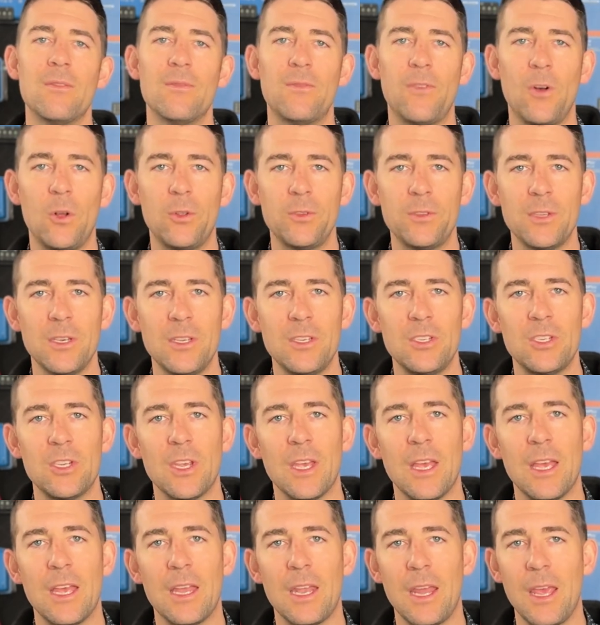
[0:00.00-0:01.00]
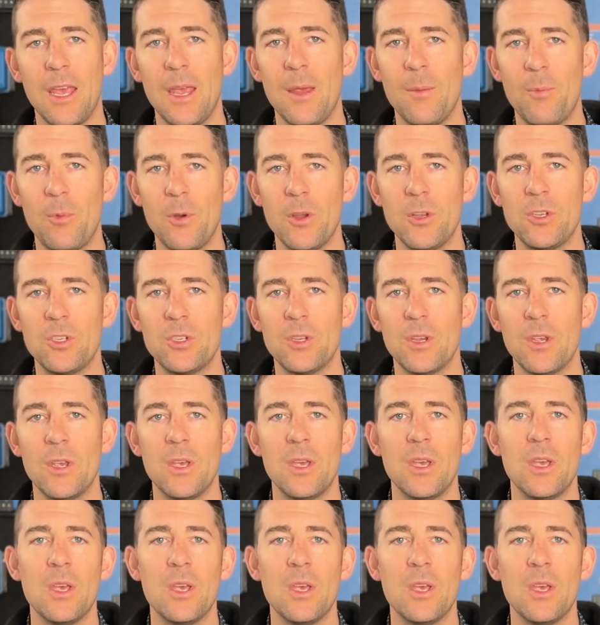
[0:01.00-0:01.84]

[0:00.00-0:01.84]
voltage, and amperage,